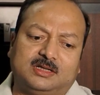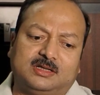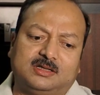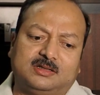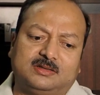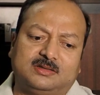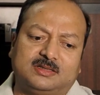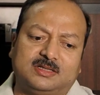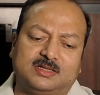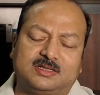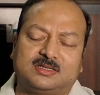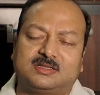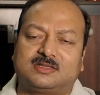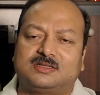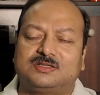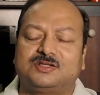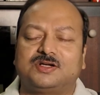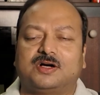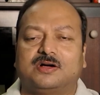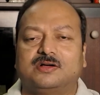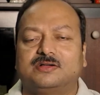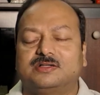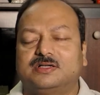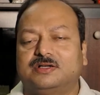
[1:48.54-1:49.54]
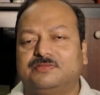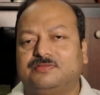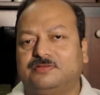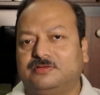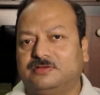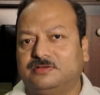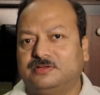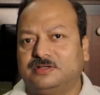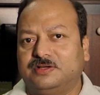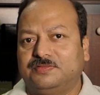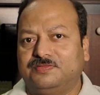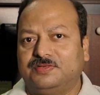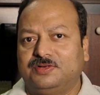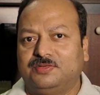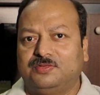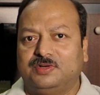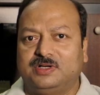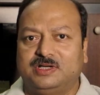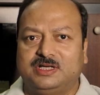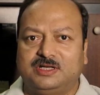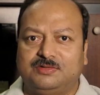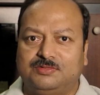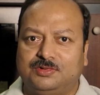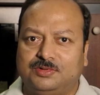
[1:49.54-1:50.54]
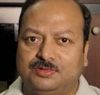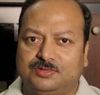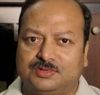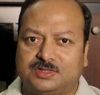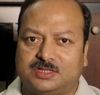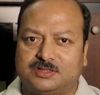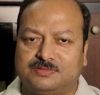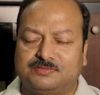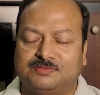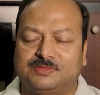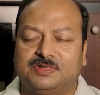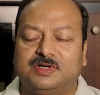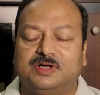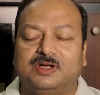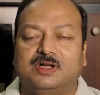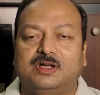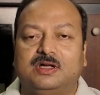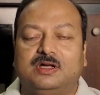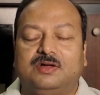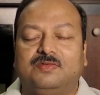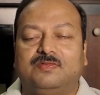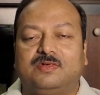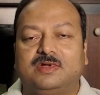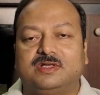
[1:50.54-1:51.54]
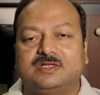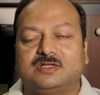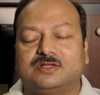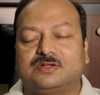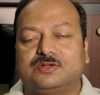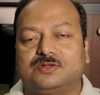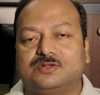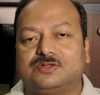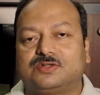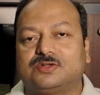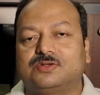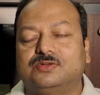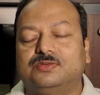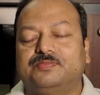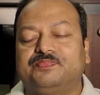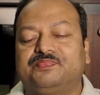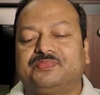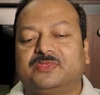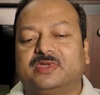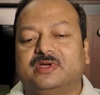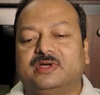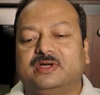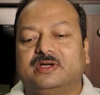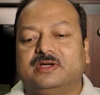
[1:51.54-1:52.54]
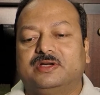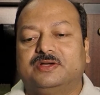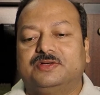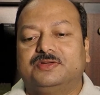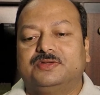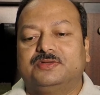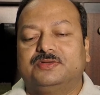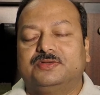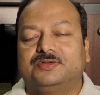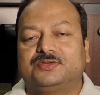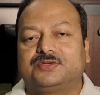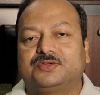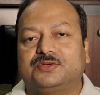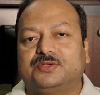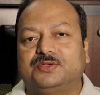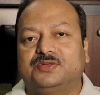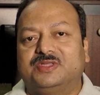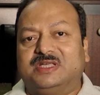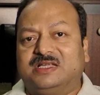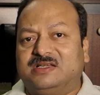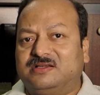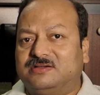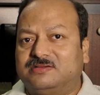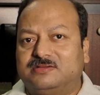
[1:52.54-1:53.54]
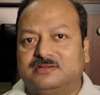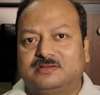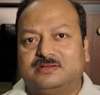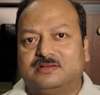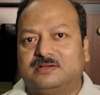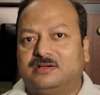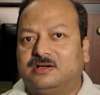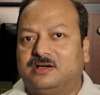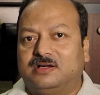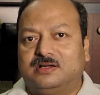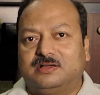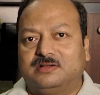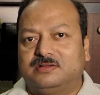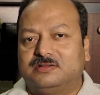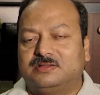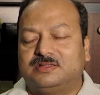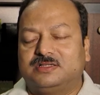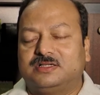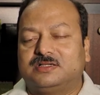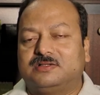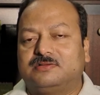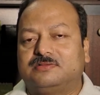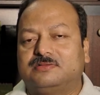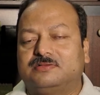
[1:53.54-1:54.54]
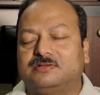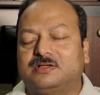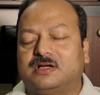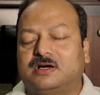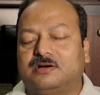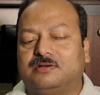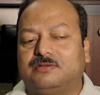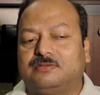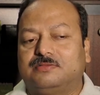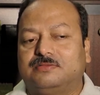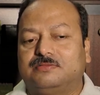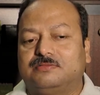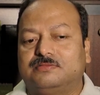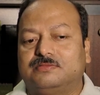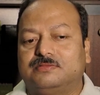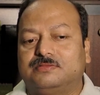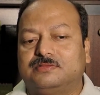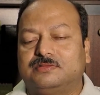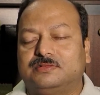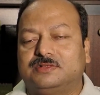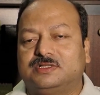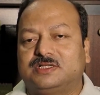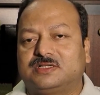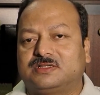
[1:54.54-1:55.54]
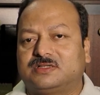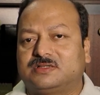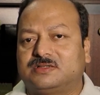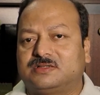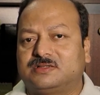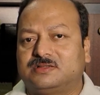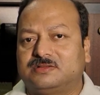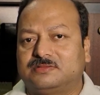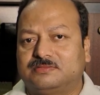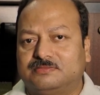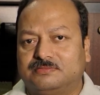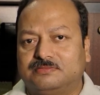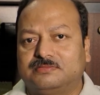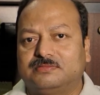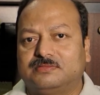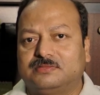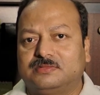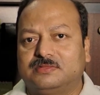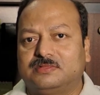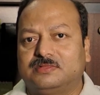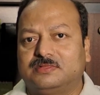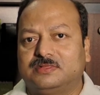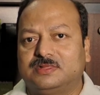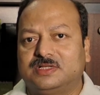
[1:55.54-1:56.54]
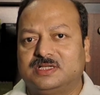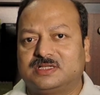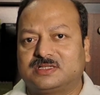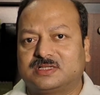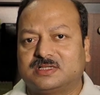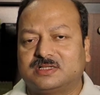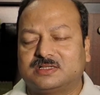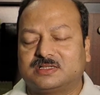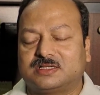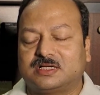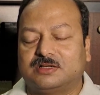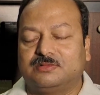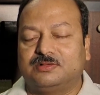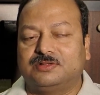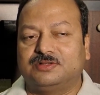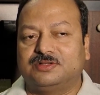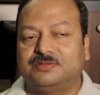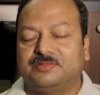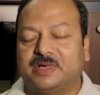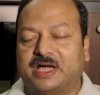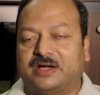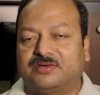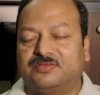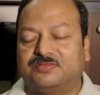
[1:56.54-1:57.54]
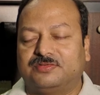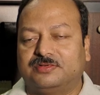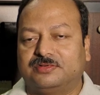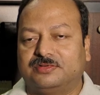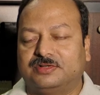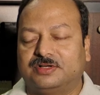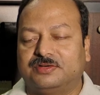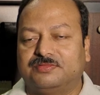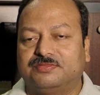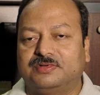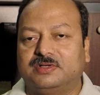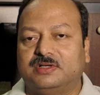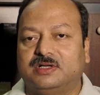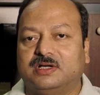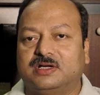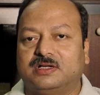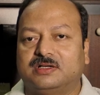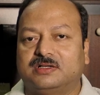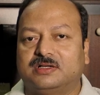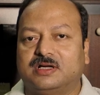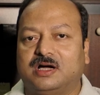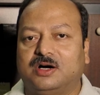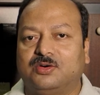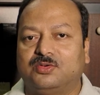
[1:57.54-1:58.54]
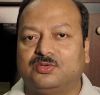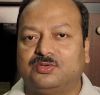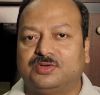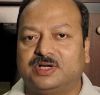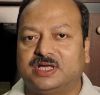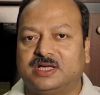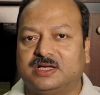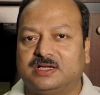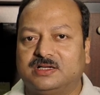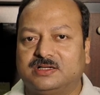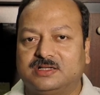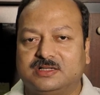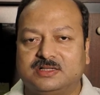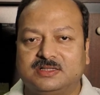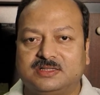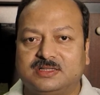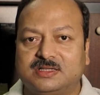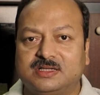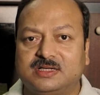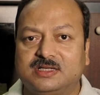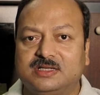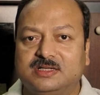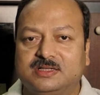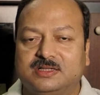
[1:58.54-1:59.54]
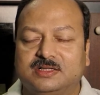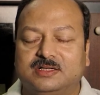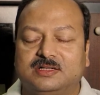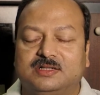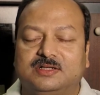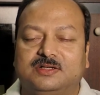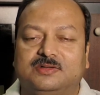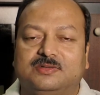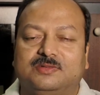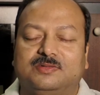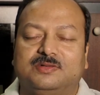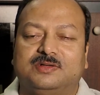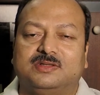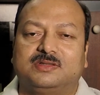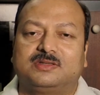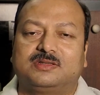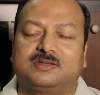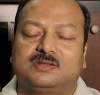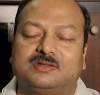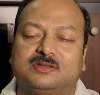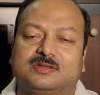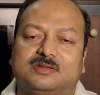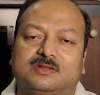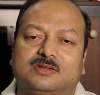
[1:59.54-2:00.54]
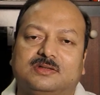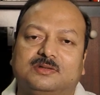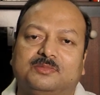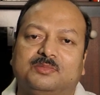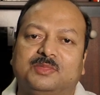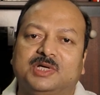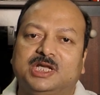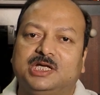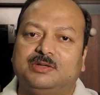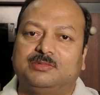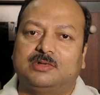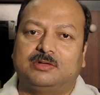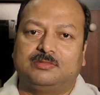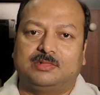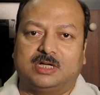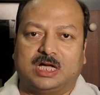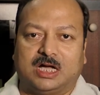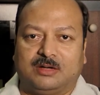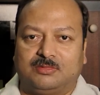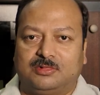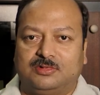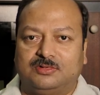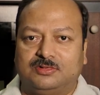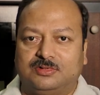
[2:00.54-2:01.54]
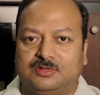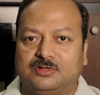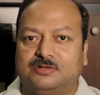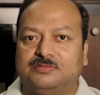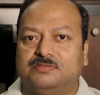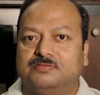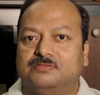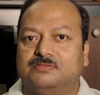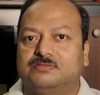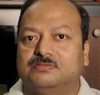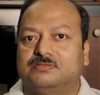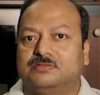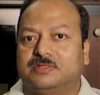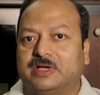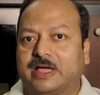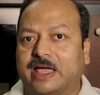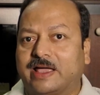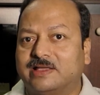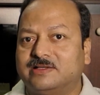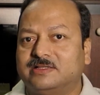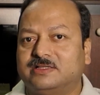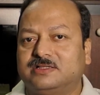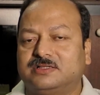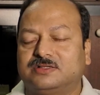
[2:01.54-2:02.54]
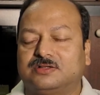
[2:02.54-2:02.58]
this genre of photography will give you some pleasure also. So then now just discuss about the macro photography and how to take it easily with minimum amount of gadgets